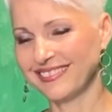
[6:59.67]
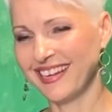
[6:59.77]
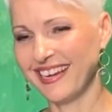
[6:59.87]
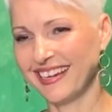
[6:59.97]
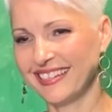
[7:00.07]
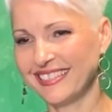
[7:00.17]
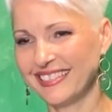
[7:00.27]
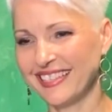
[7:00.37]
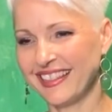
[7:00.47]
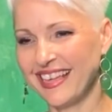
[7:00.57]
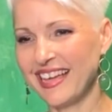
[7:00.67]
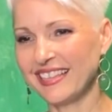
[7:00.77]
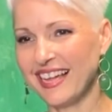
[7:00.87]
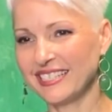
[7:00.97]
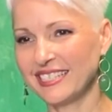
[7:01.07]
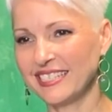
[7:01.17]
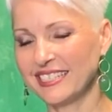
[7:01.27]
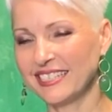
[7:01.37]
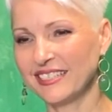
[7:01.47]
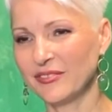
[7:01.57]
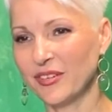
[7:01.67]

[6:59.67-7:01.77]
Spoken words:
and that lasted for